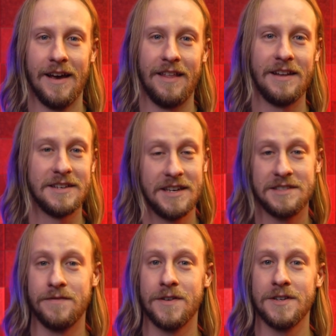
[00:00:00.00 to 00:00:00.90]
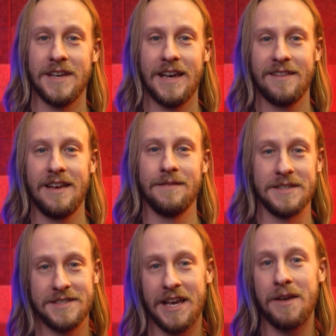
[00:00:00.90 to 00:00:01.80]
And then it says in verse 18, the
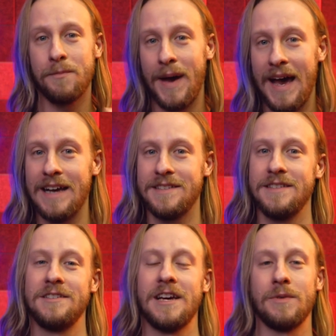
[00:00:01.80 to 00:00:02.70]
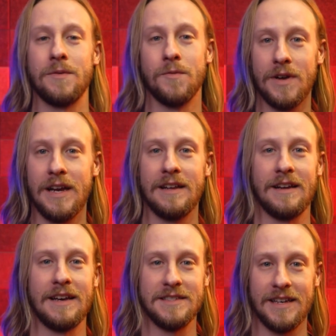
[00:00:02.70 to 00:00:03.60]
same passage that we read in
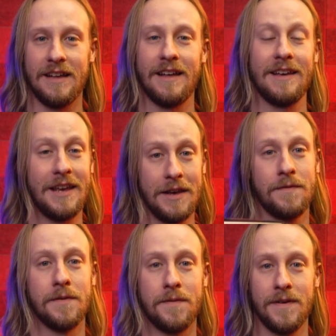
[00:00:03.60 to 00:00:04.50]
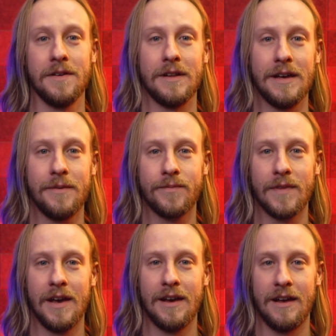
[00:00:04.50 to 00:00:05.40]
Isaiah, that he fulfilled it
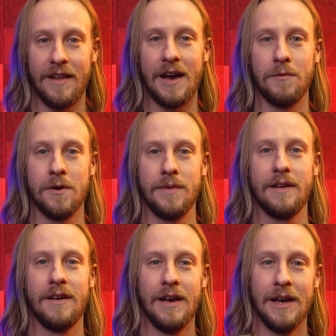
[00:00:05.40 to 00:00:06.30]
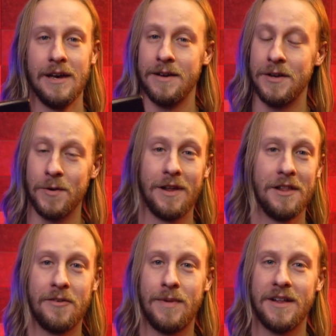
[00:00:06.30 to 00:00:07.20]
in that moment. You know what I
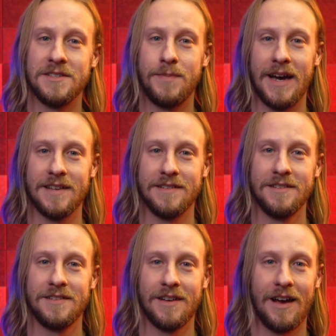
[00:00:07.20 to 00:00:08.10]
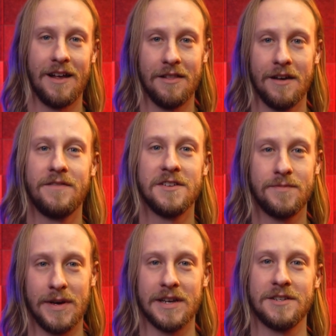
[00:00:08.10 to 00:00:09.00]
love about this passage? I love this
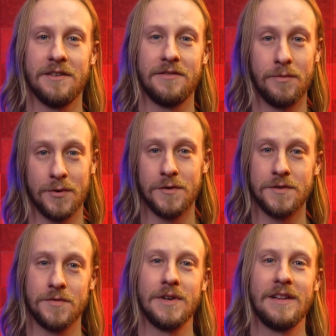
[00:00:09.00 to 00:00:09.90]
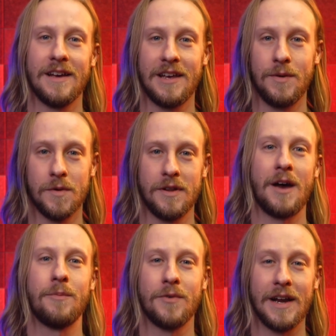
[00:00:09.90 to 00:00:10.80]
picture of the bruised reed that he will
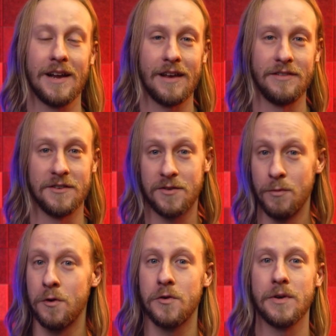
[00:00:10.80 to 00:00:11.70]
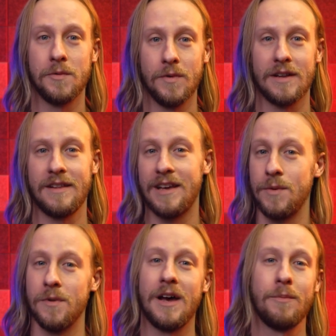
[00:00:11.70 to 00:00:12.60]
not break and the smoldering wick that he
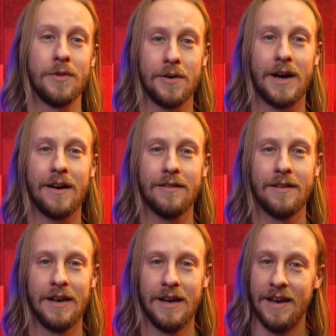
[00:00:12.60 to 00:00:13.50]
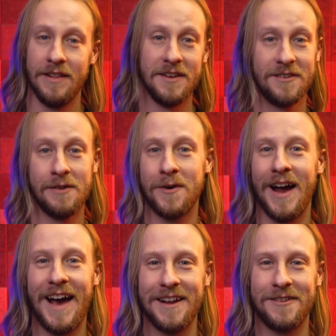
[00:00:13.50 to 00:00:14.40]
will not blow out. This summer
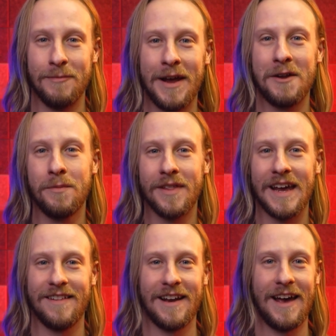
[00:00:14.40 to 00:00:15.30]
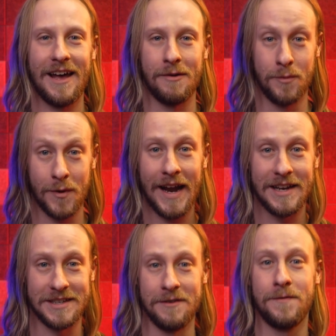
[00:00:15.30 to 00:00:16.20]
I had a tomato plant that I had a
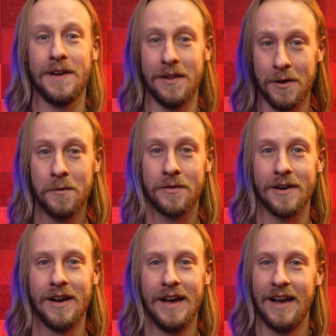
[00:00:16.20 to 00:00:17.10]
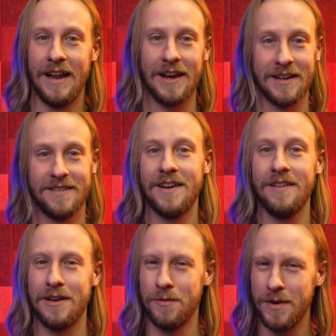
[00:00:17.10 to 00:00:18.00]
branch and it fell over, and I could tell
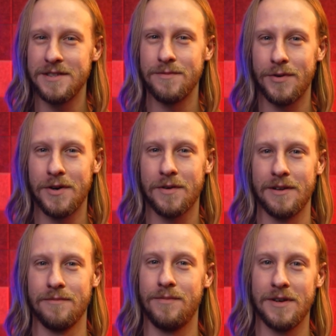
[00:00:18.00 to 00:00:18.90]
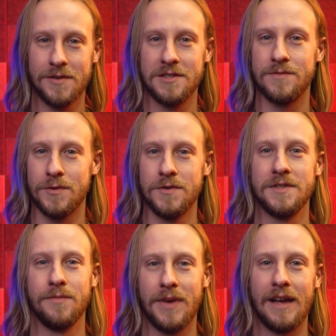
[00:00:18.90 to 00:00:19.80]
that it wasn't broken, but it was just
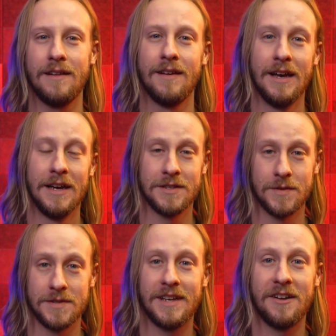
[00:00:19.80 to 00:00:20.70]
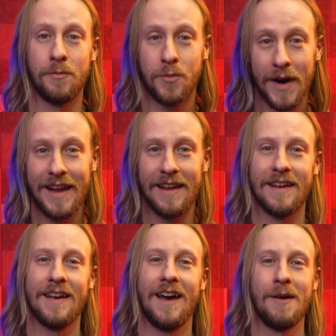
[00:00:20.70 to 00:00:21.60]
bruised and bent. So instead of breaking
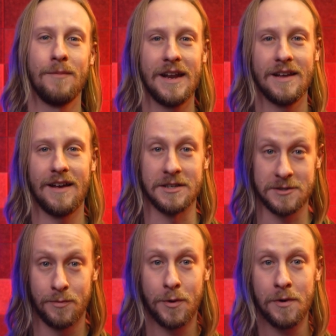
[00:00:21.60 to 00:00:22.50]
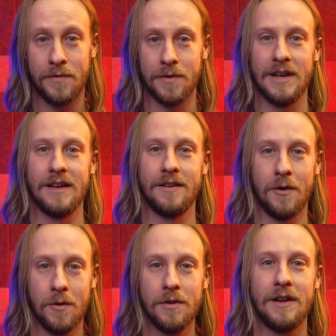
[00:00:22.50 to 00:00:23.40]
it, I made it a support for it to
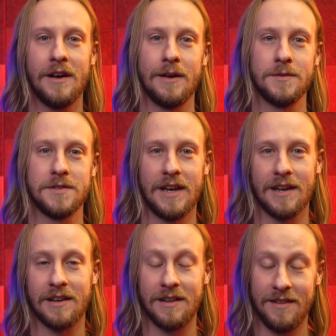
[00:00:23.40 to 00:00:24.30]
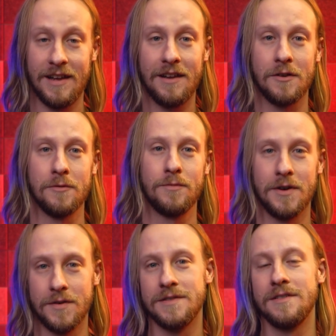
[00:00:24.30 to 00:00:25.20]
hold it up so that it can continue
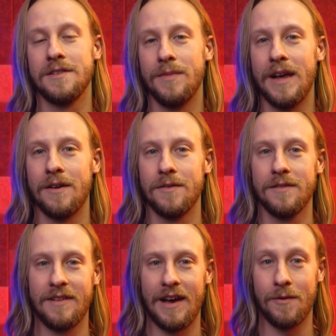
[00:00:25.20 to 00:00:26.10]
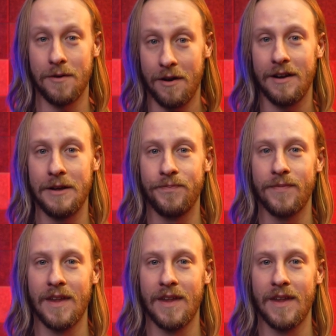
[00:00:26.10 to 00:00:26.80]
producing tomatoes that were on it.